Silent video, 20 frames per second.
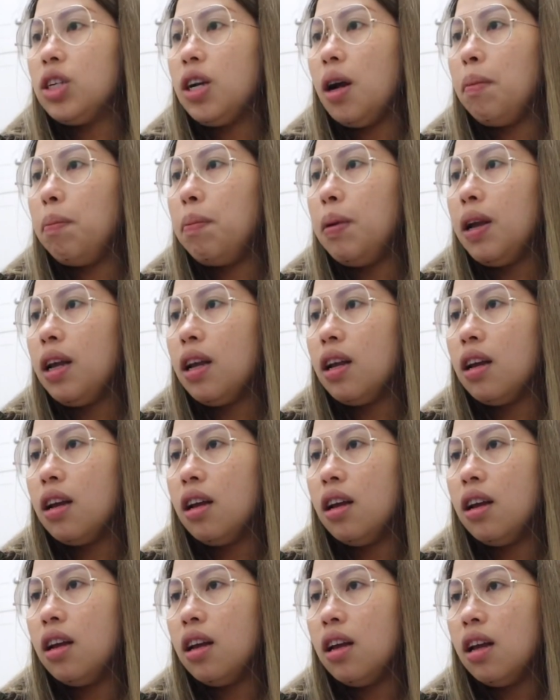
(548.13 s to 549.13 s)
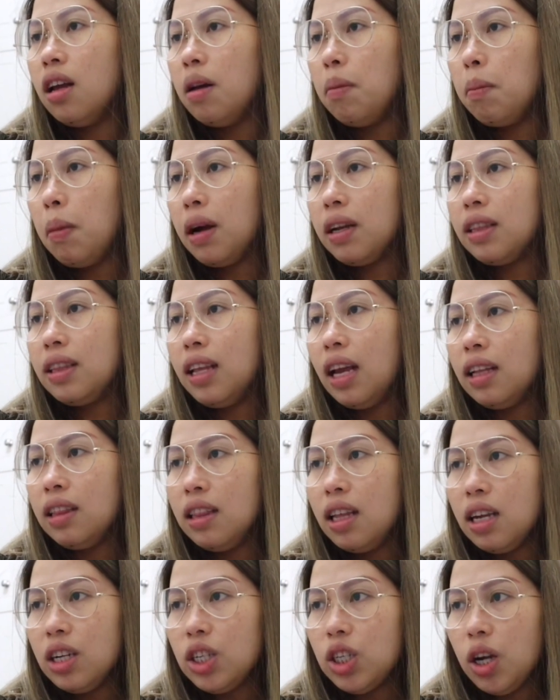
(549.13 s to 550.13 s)
shopping,
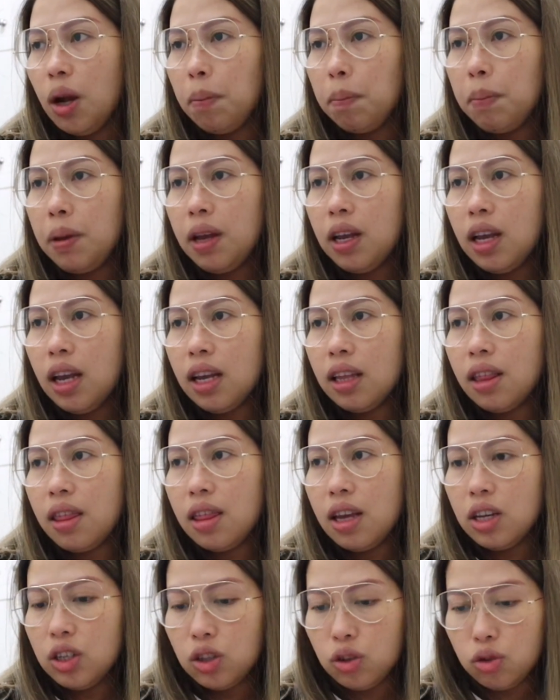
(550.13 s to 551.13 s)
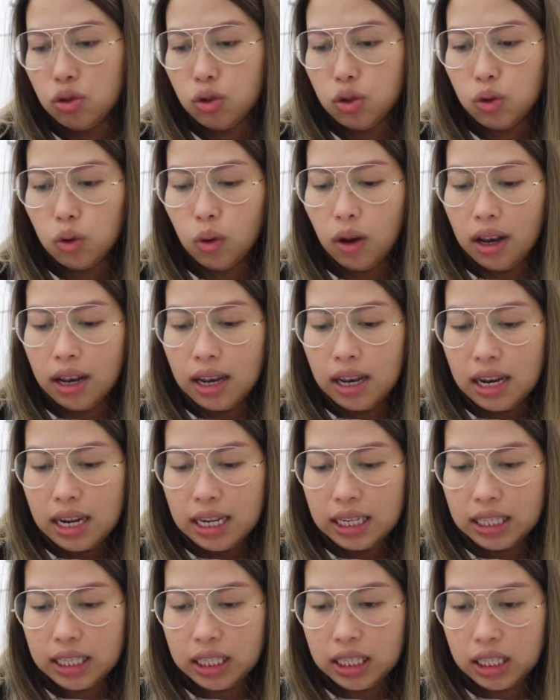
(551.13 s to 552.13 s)
magnetic shopping and things to do
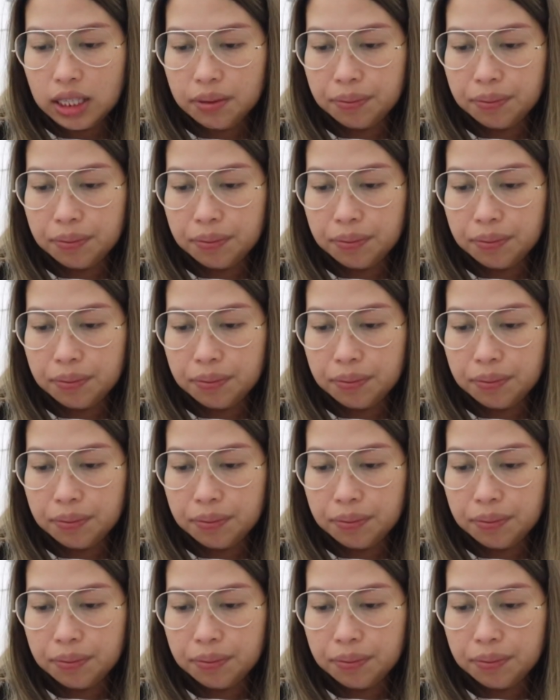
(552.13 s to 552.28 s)
list.